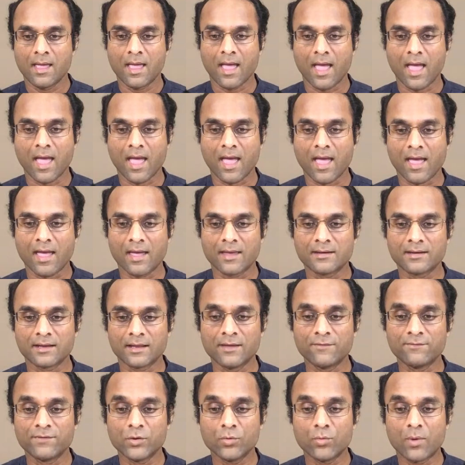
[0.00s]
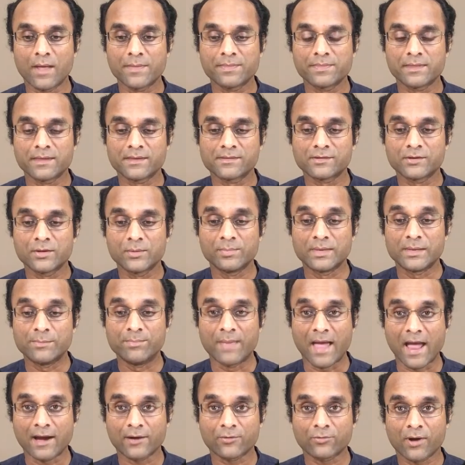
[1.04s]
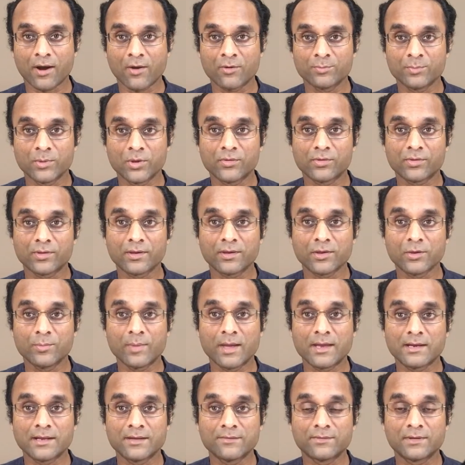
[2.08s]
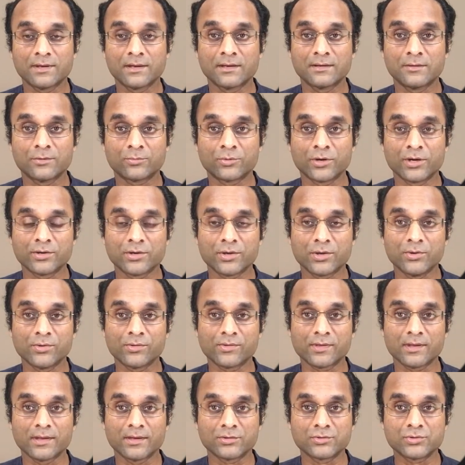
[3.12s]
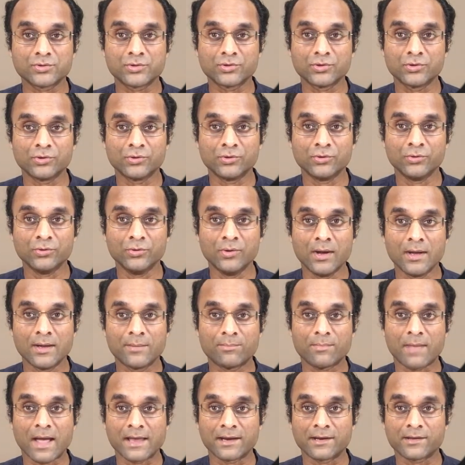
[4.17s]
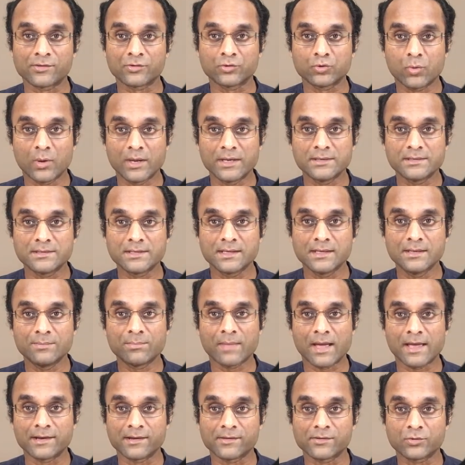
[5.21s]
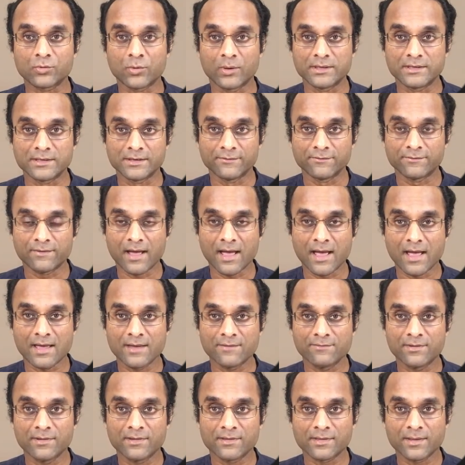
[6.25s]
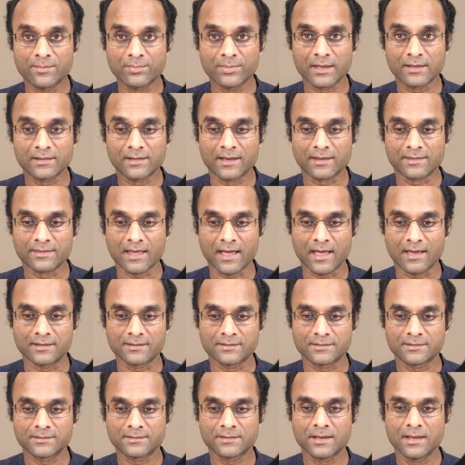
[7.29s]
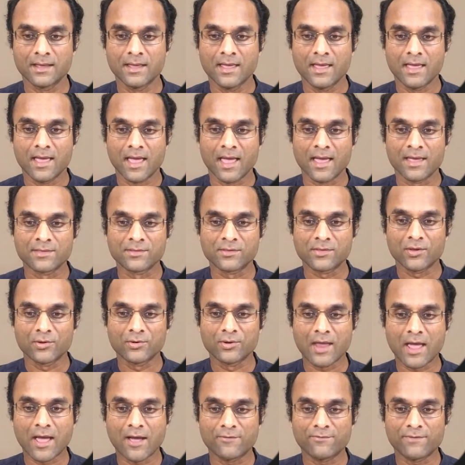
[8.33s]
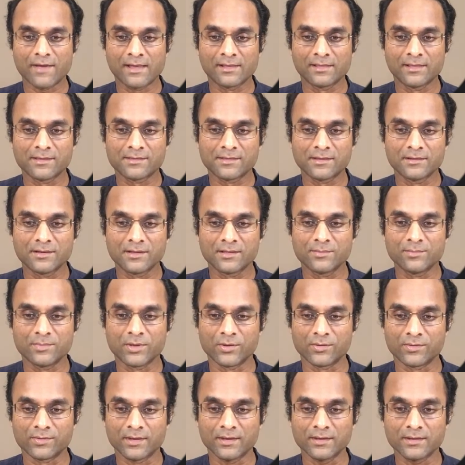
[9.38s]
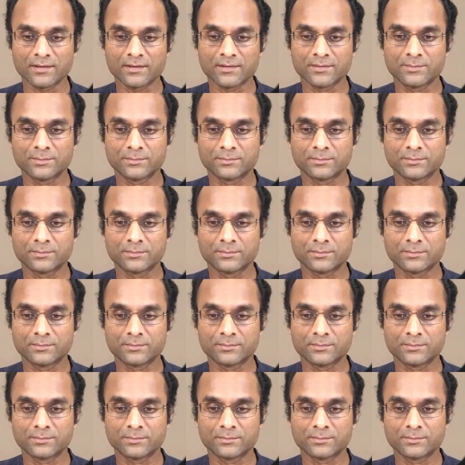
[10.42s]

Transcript: And if you want this to be background music, you might even reduce it to minus 20, minus 25, something like that. And so now if I listen to the music,